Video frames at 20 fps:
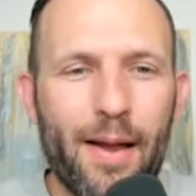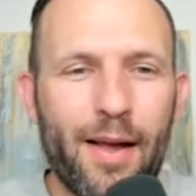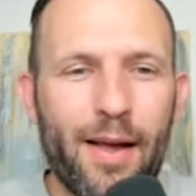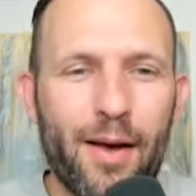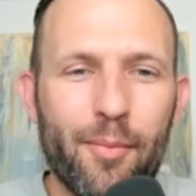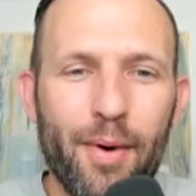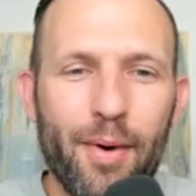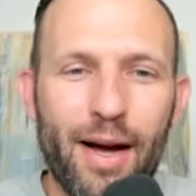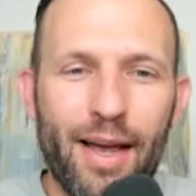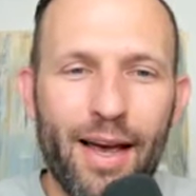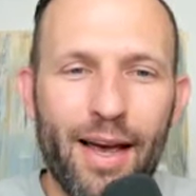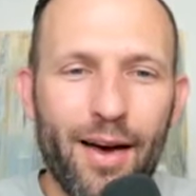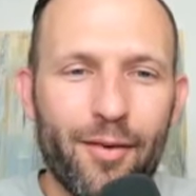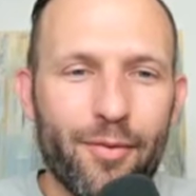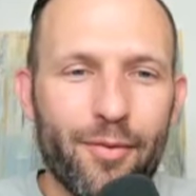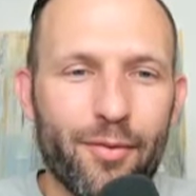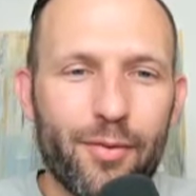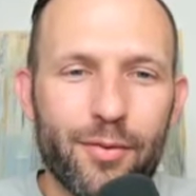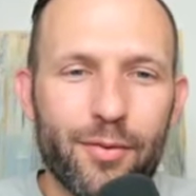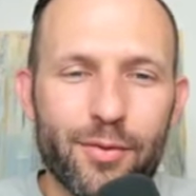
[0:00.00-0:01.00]
It might
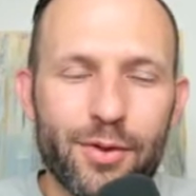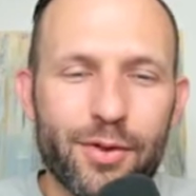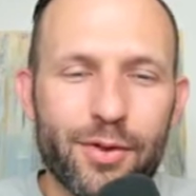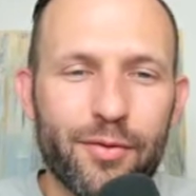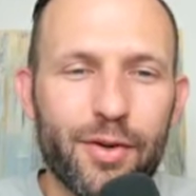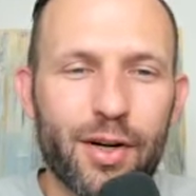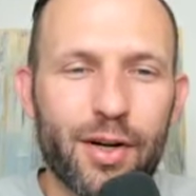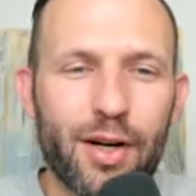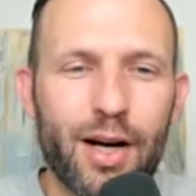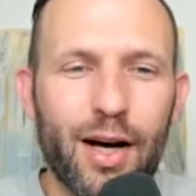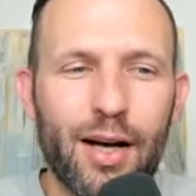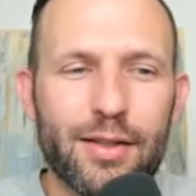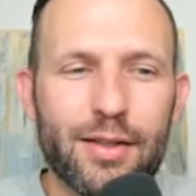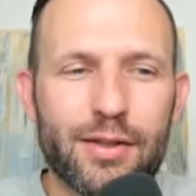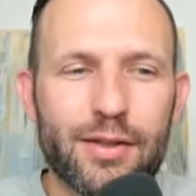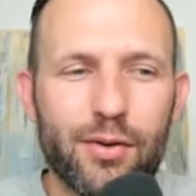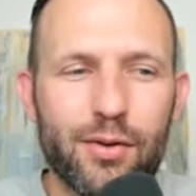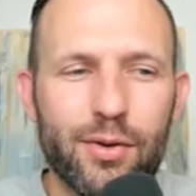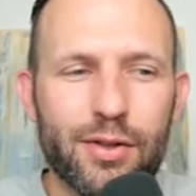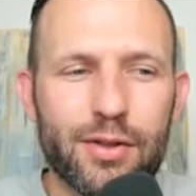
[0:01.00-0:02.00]
have severe
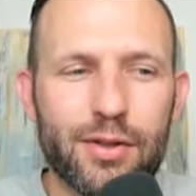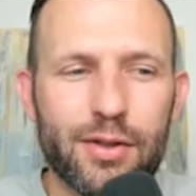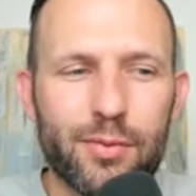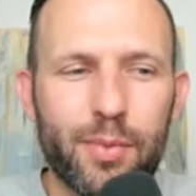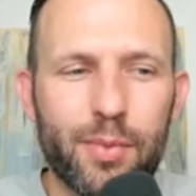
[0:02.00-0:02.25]
consequences.